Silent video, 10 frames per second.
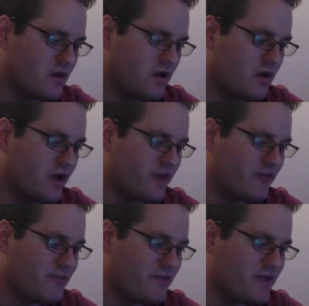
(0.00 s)

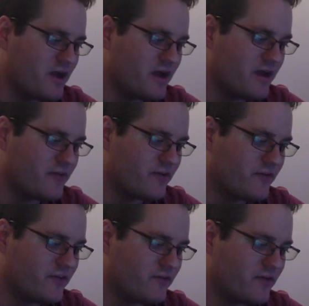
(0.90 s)
Constantly being on edge of our
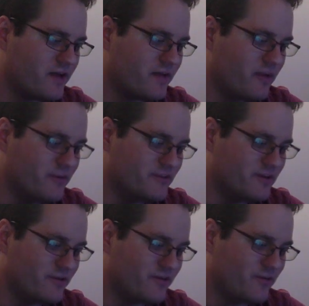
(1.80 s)
seats, ready at a moment's
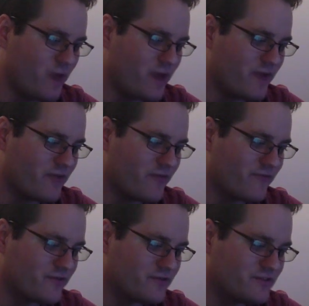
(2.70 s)
notice, and waiting for the
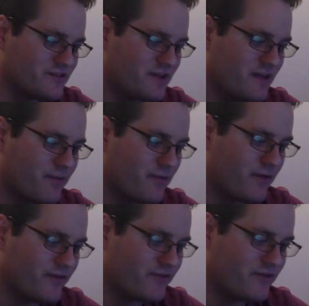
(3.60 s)
first
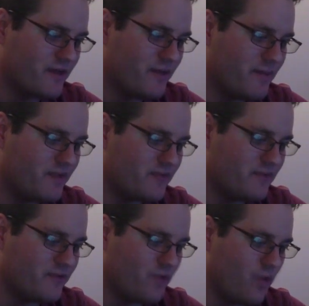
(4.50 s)
Prince
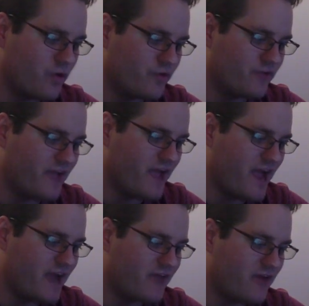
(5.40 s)
Benjamin's orders to
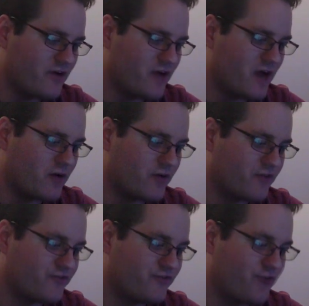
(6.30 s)
act on our
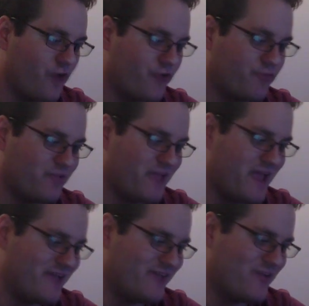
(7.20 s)
assault
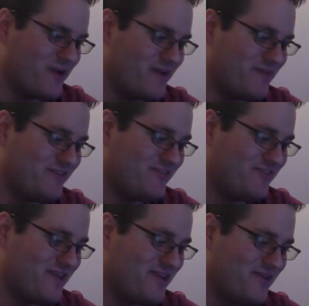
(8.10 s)
plan is going to be
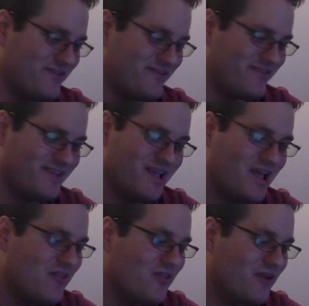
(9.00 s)
strenuous.
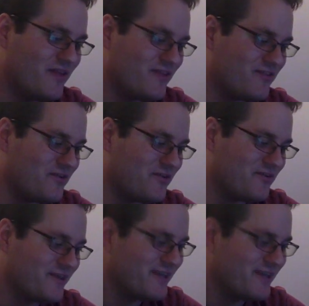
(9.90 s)
Look at these dudes.